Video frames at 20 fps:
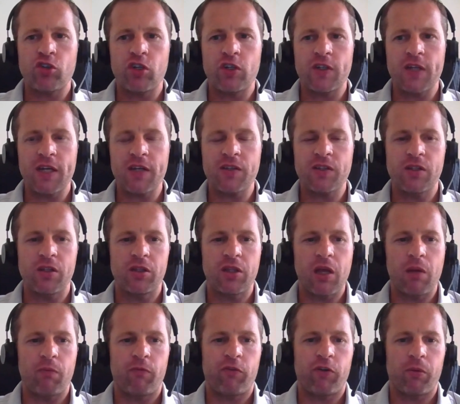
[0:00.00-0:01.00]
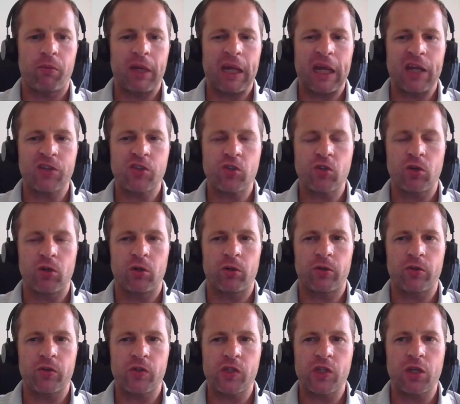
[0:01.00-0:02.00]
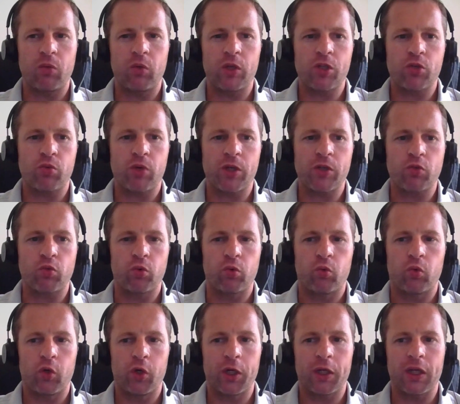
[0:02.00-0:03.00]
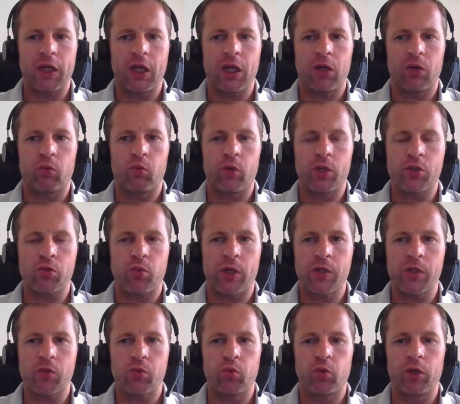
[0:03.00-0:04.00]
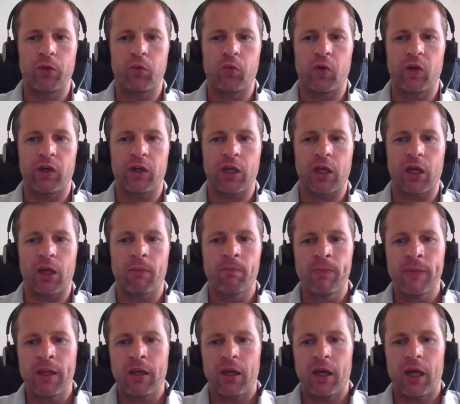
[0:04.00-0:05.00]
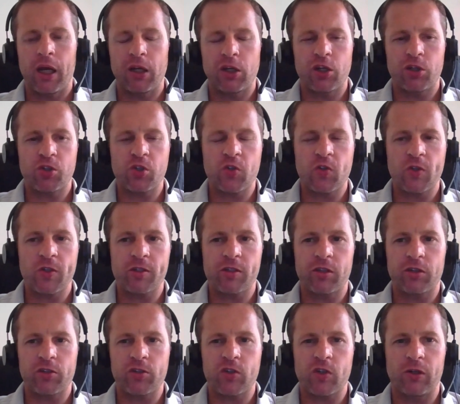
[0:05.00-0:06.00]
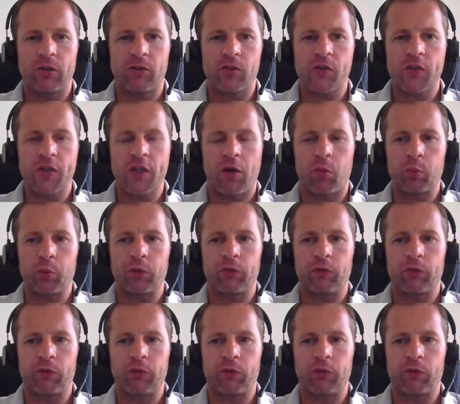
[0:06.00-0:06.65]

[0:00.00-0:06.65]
tested them from external to see which ones were working and which ones weren't working. And just a little sample